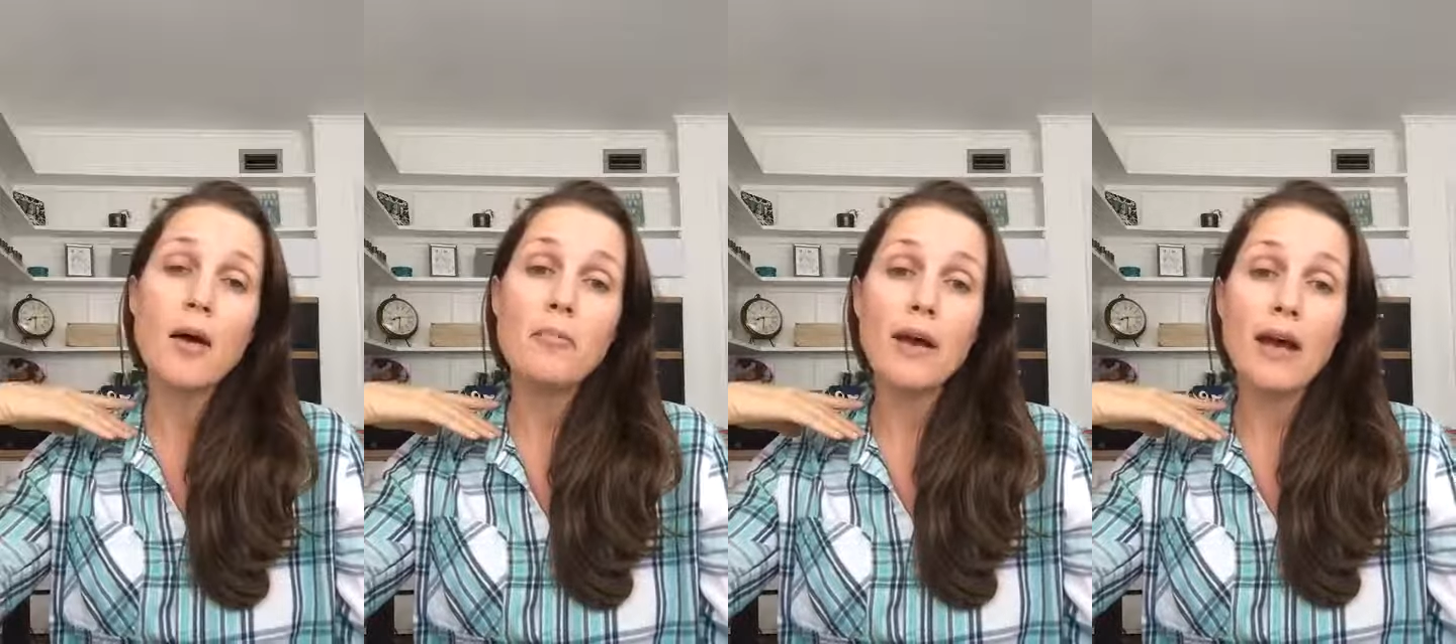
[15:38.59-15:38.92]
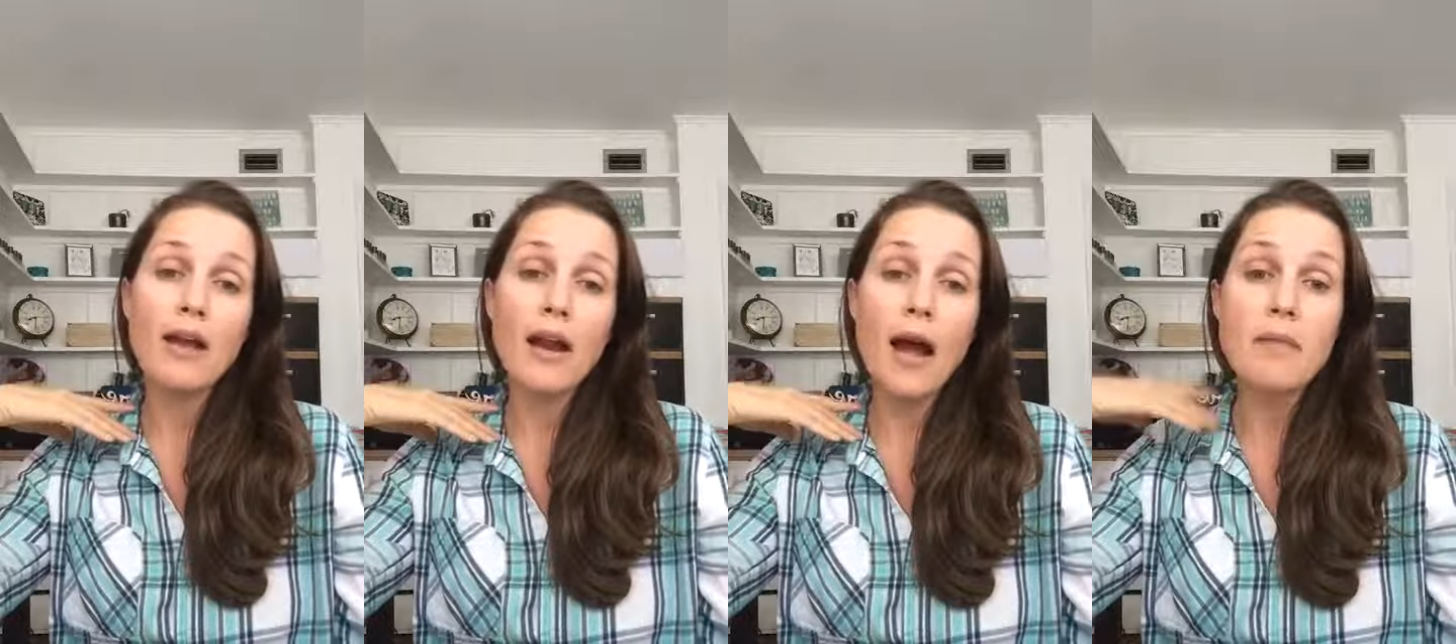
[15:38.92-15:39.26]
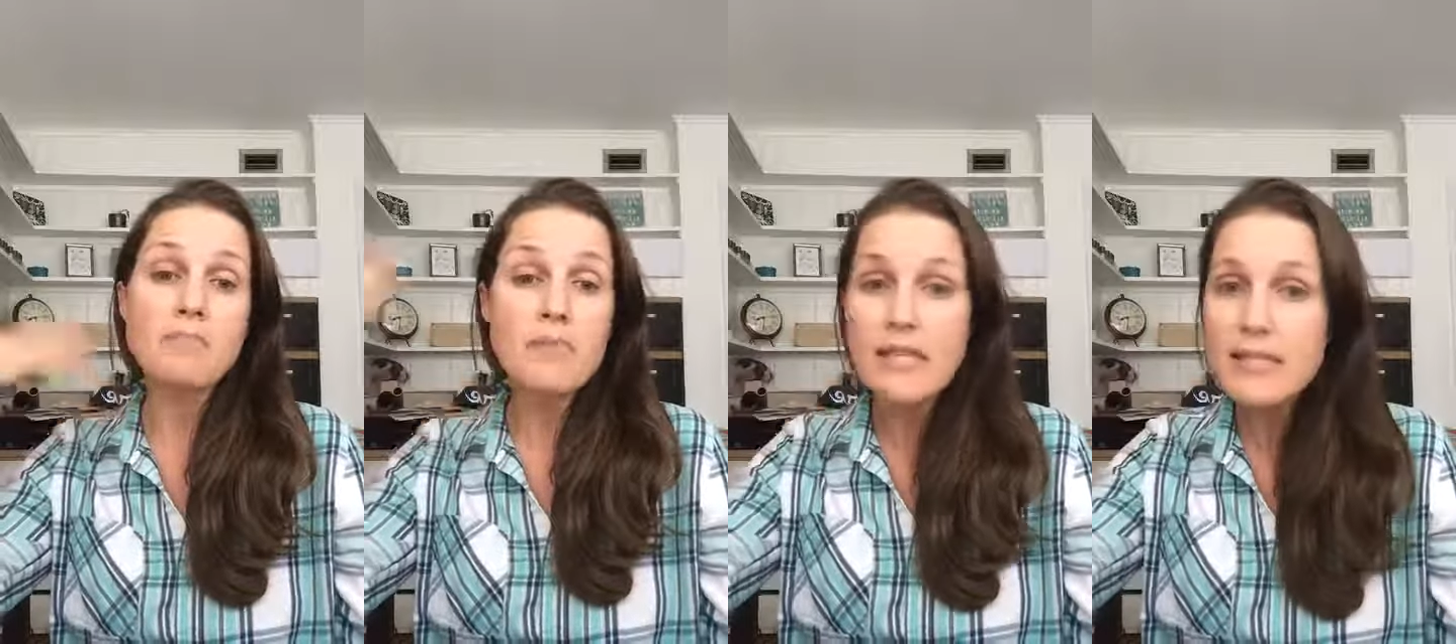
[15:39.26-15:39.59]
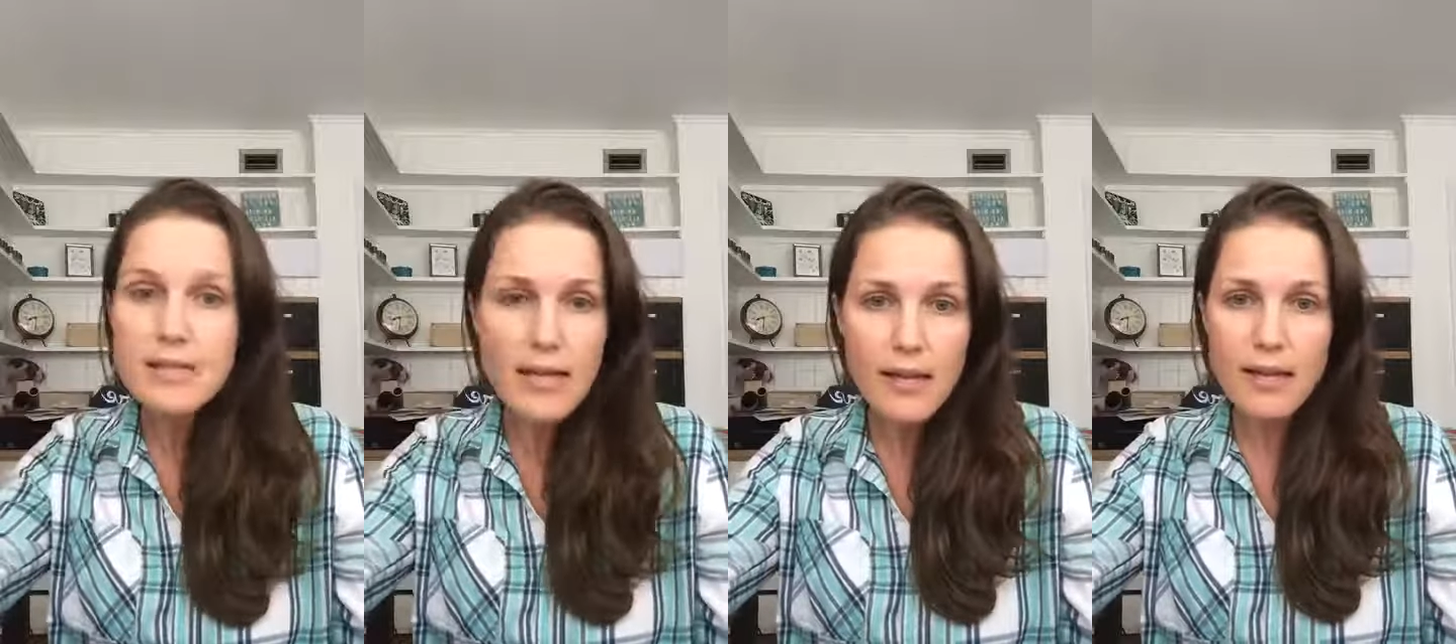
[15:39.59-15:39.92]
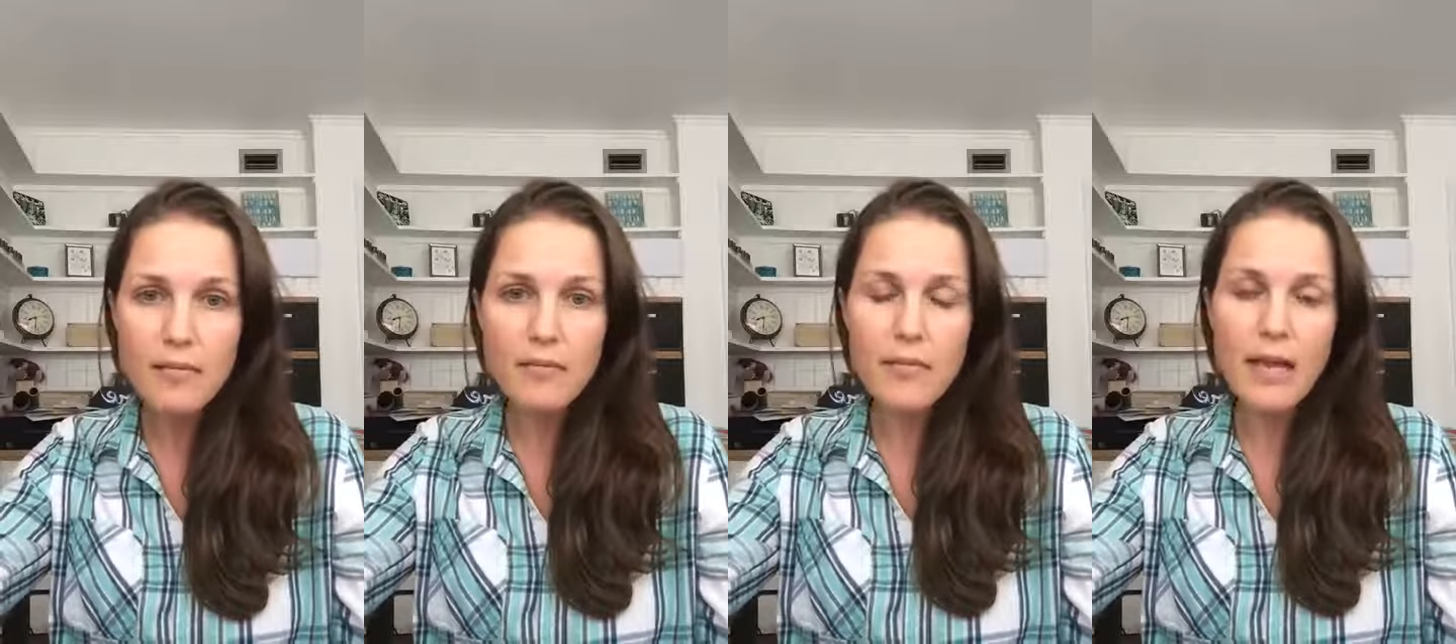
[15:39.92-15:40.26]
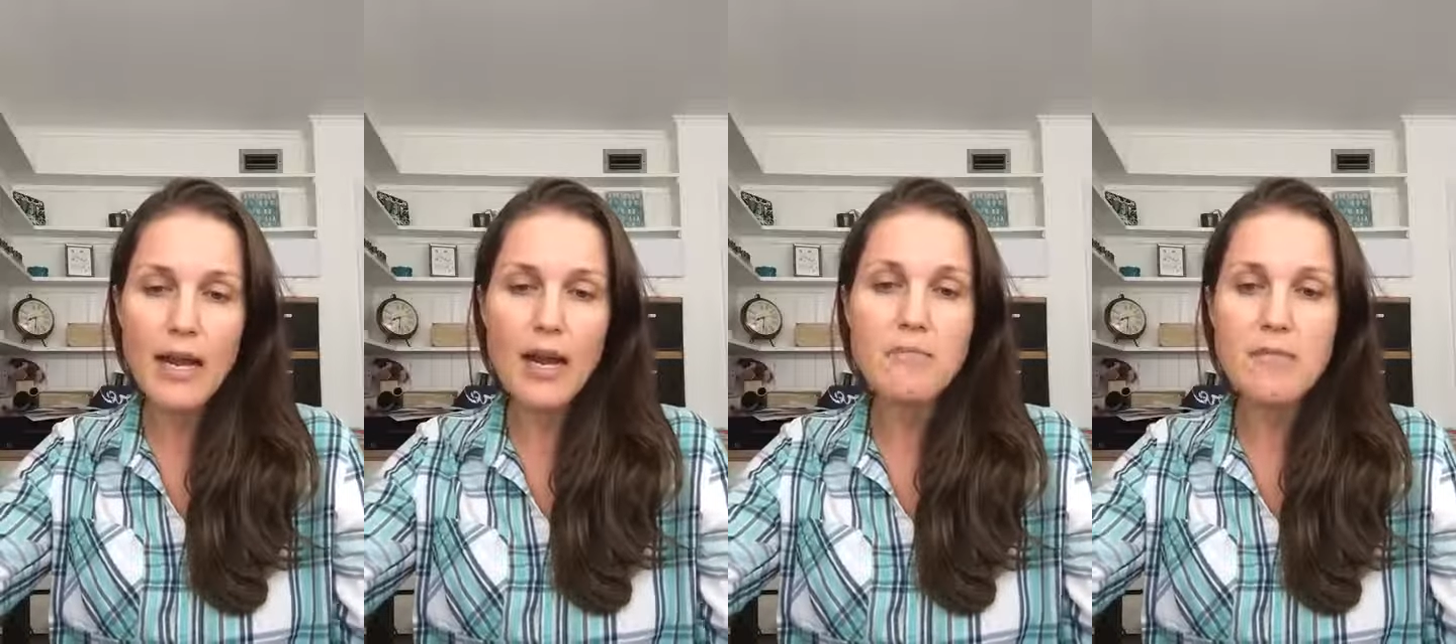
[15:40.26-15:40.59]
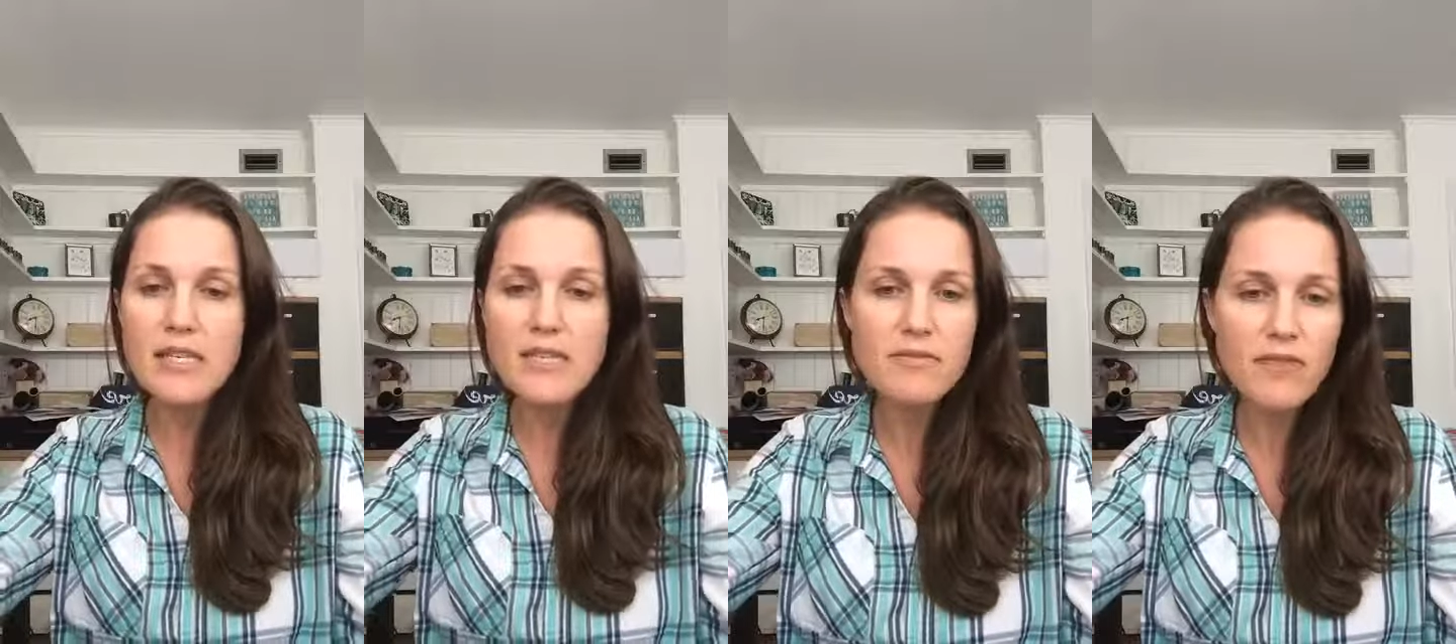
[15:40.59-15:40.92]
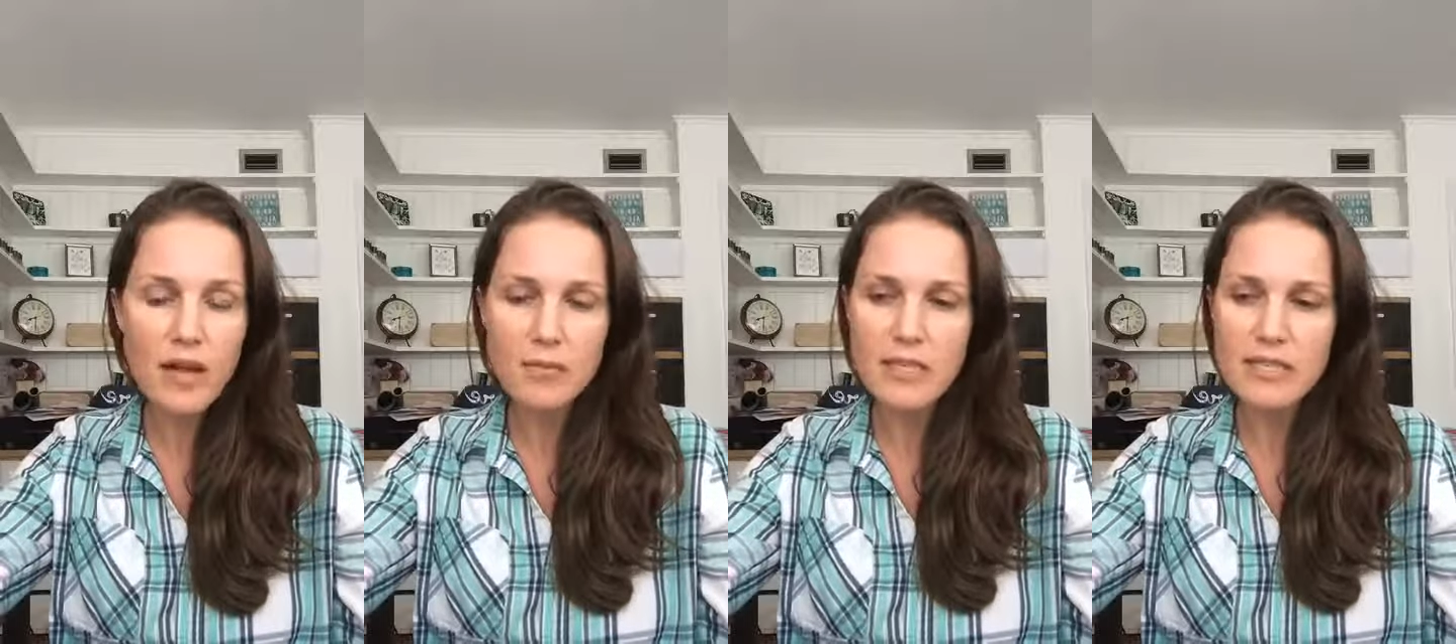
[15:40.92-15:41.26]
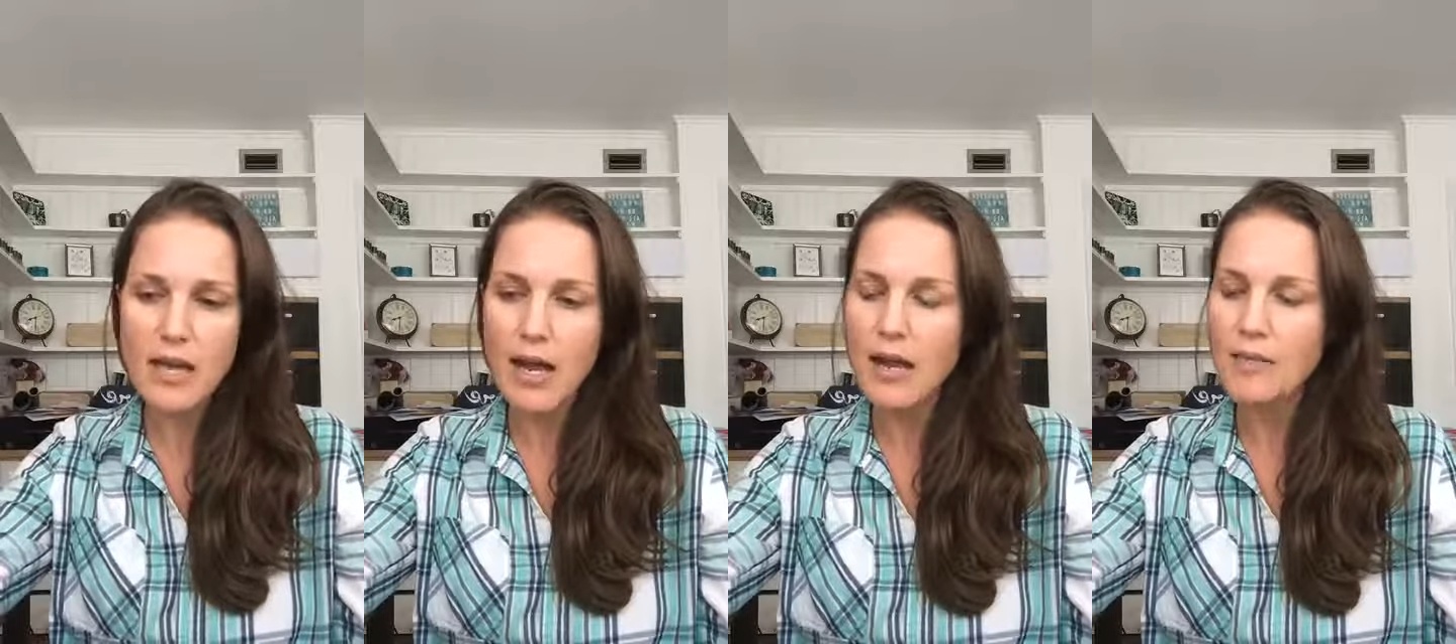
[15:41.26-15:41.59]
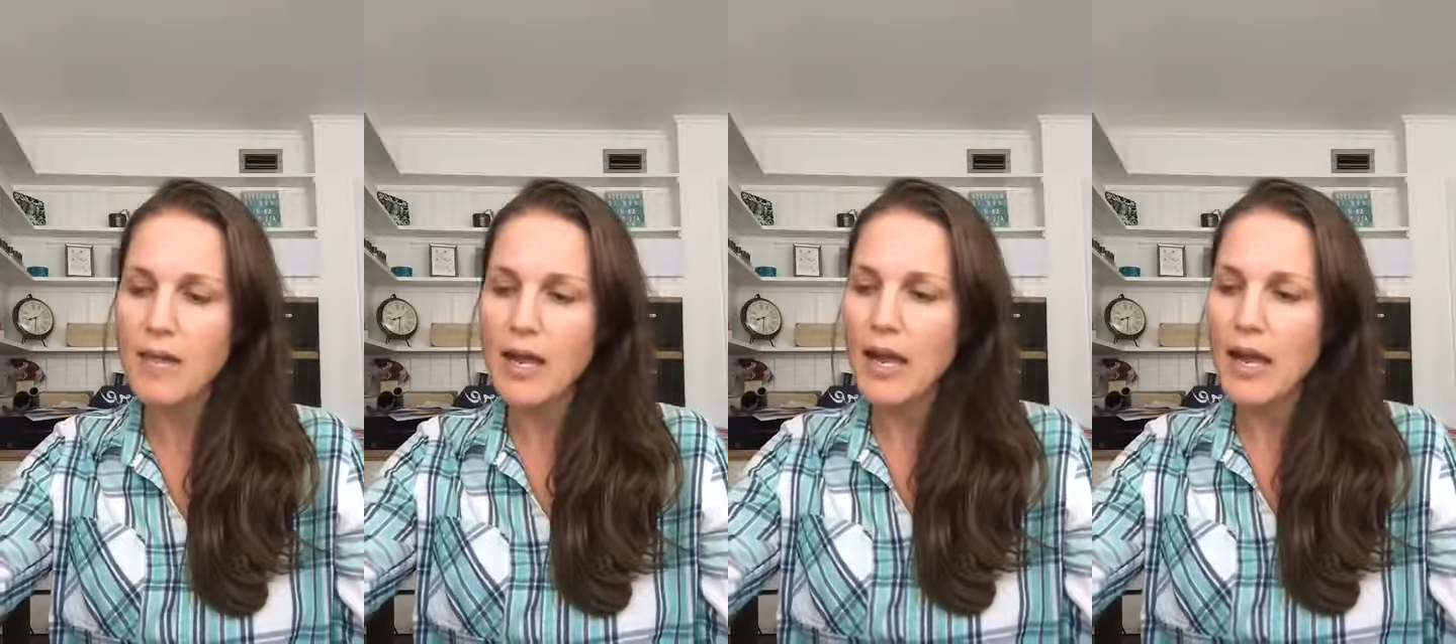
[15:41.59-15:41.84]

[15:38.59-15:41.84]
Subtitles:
but I missed him and I missed family time.